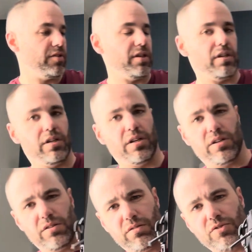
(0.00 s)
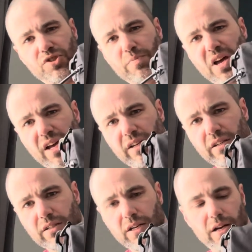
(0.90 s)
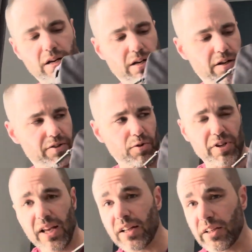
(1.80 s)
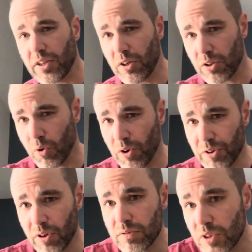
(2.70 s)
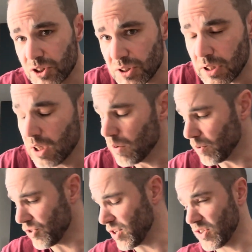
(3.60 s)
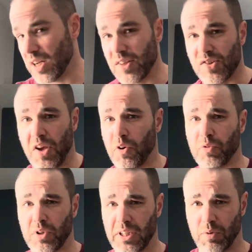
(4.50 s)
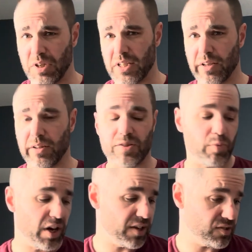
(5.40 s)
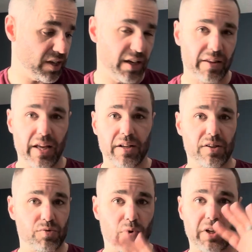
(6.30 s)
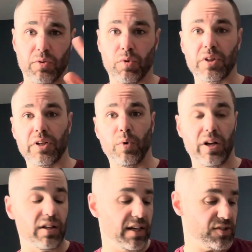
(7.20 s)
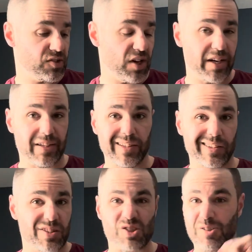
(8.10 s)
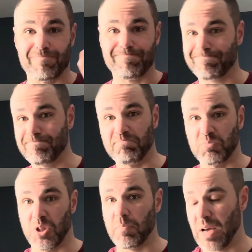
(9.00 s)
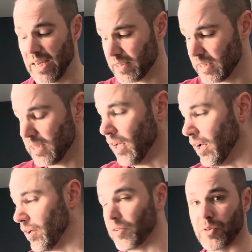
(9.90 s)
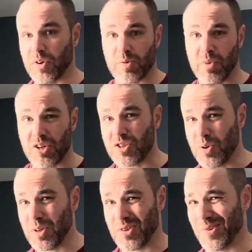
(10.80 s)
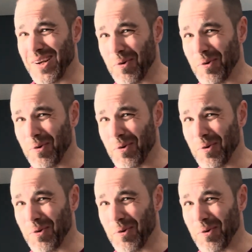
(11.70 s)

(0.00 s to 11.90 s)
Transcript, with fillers: the gym bag, uh, 38 liter Cordura version was just on sale for like a ridiculous price. And that is working really well as a sidekick and just a dump bag. There isn't much to it, so it's not